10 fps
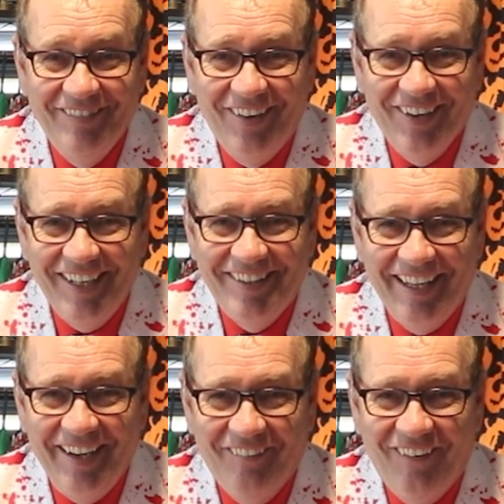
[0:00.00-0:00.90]
I'm not going to
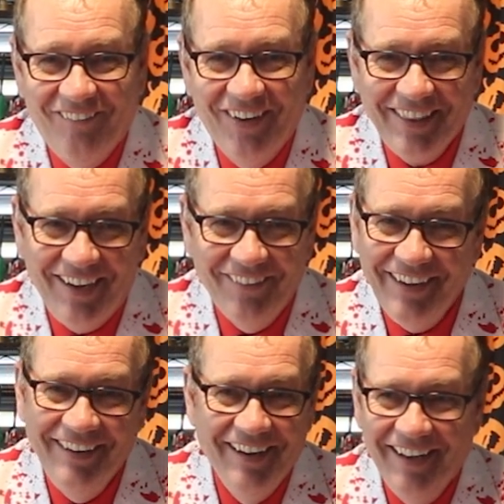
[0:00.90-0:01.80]
say it won't work that
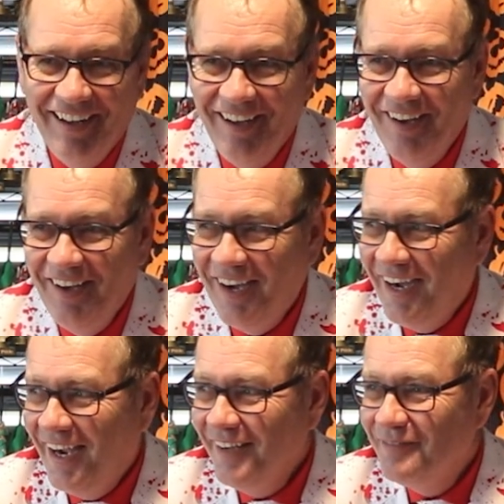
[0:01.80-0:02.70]
way. Uh,
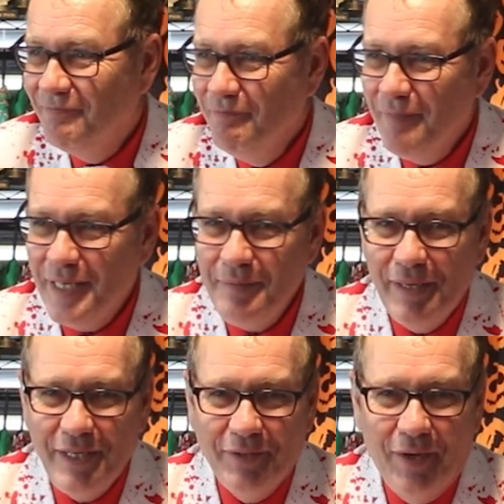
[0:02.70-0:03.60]
I many,
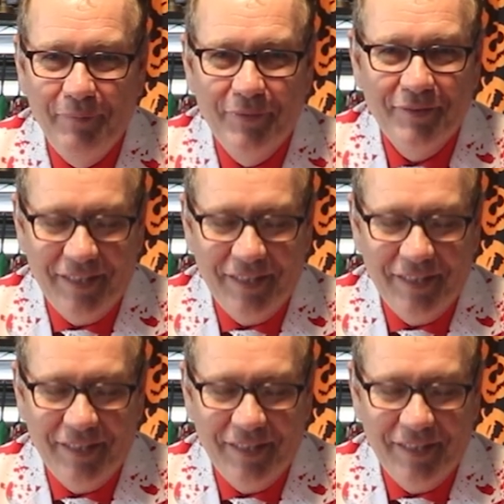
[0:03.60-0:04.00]
many times